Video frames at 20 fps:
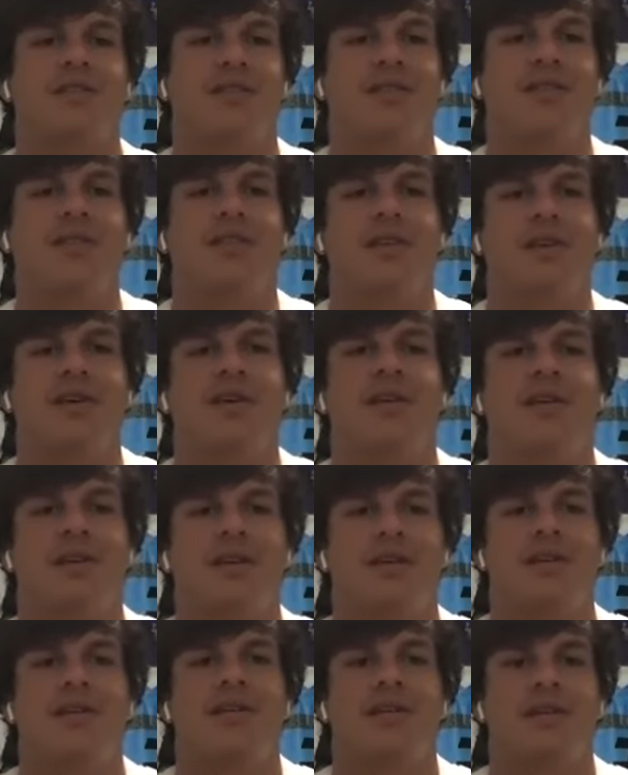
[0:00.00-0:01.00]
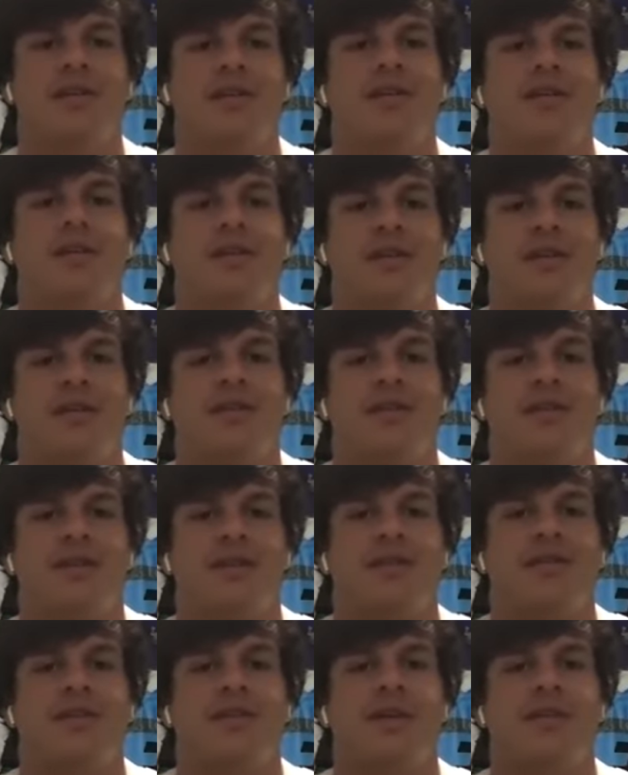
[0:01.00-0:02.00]
So
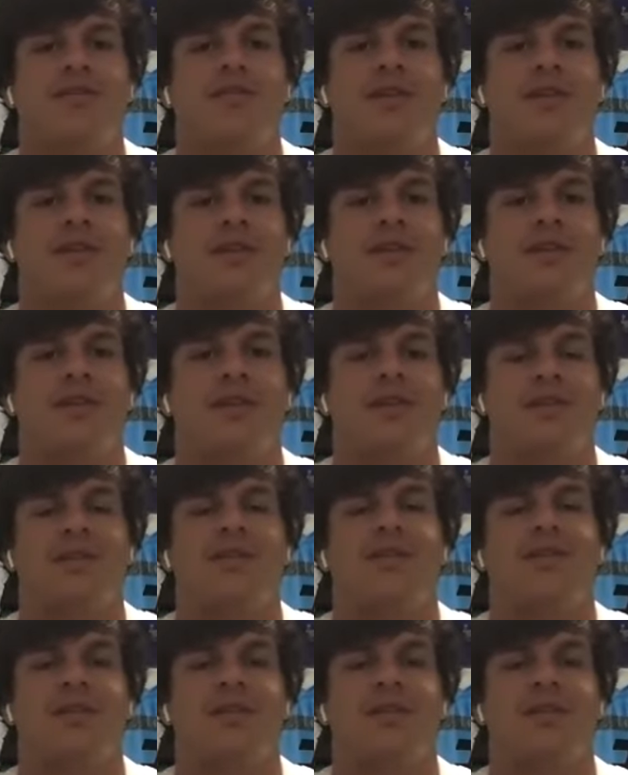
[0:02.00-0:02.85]
it's definitely